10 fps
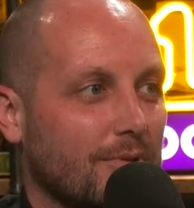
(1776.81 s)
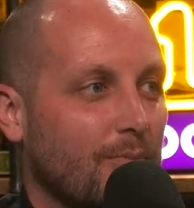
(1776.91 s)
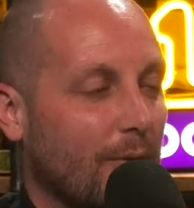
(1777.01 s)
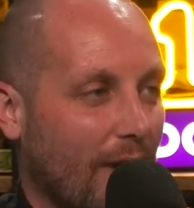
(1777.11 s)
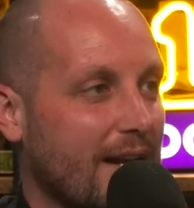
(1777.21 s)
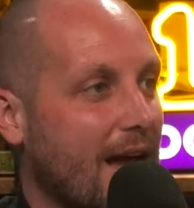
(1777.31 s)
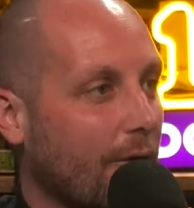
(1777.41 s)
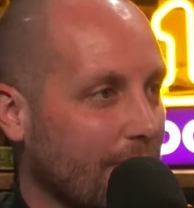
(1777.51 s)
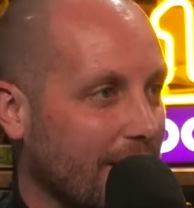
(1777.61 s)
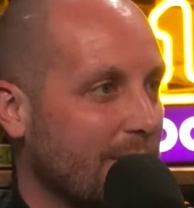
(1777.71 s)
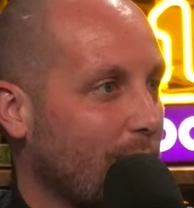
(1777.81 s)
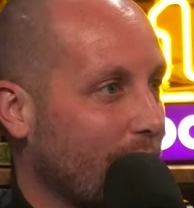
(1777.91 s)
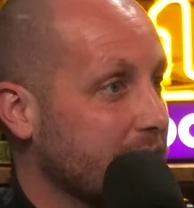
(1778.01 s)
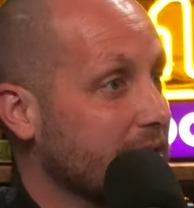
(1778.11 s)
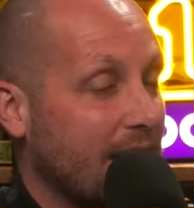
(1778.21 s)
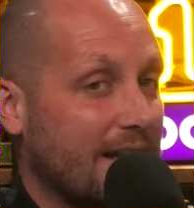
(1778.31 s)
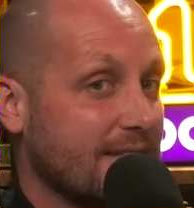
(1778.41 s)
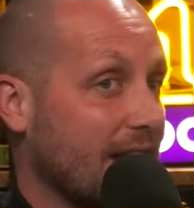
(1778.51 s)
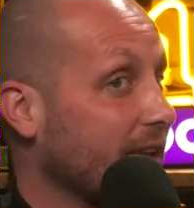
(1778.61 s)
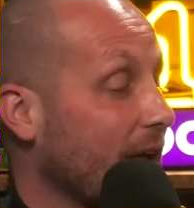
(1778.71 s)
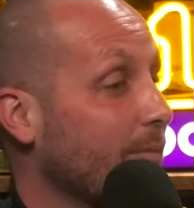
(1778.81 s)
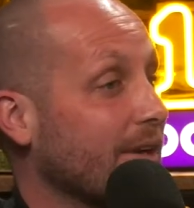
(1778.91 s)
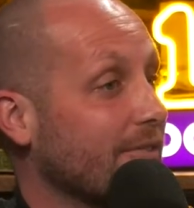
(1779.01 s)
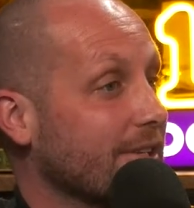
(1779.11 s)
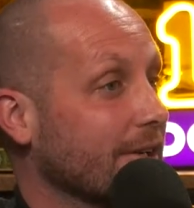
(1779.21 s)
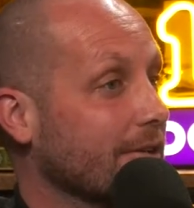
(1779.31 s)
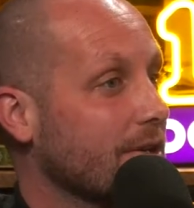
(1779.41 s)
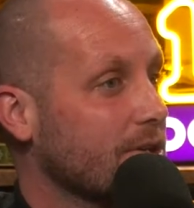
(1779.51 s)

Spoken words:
But right now, they're getting points, and it's not that big of a deal.